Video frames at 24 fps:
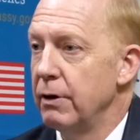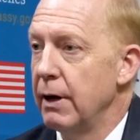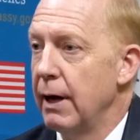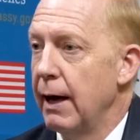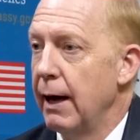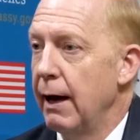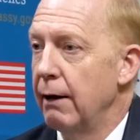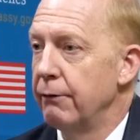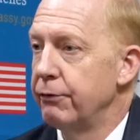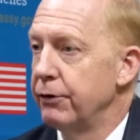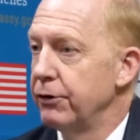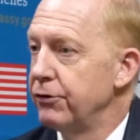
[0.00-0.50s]

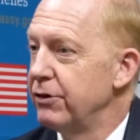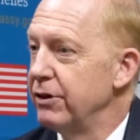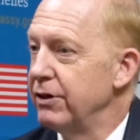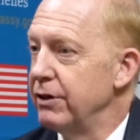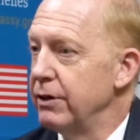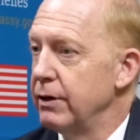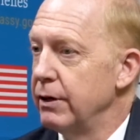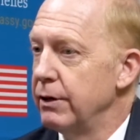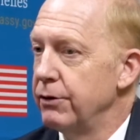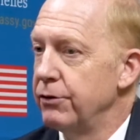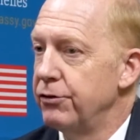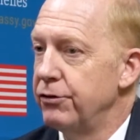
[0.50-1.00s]
efforts to
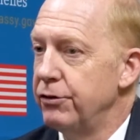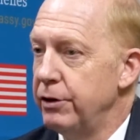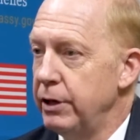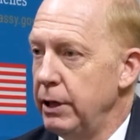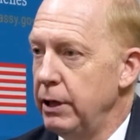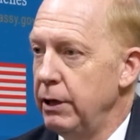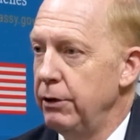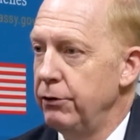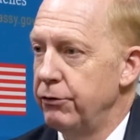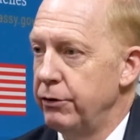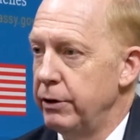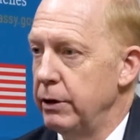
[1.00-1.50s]

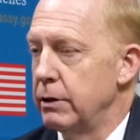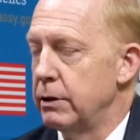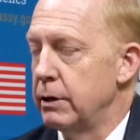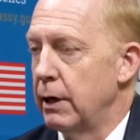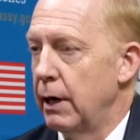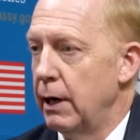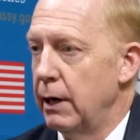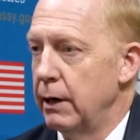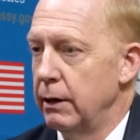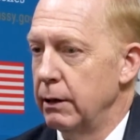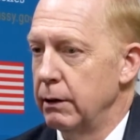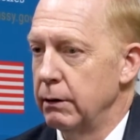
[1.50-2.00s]
seize the
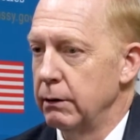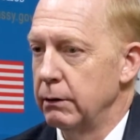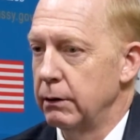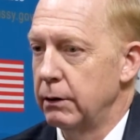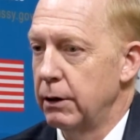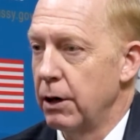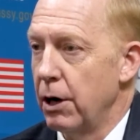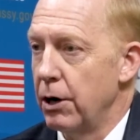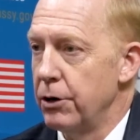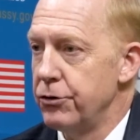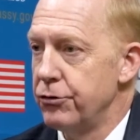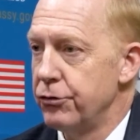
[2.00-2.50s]
entire
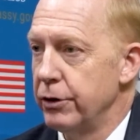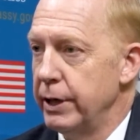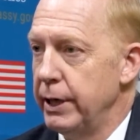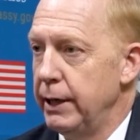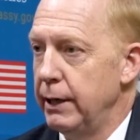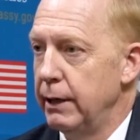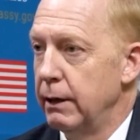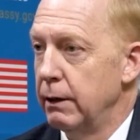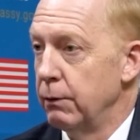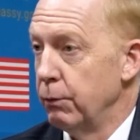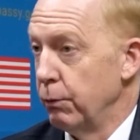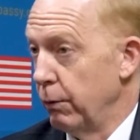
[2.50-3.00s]
country,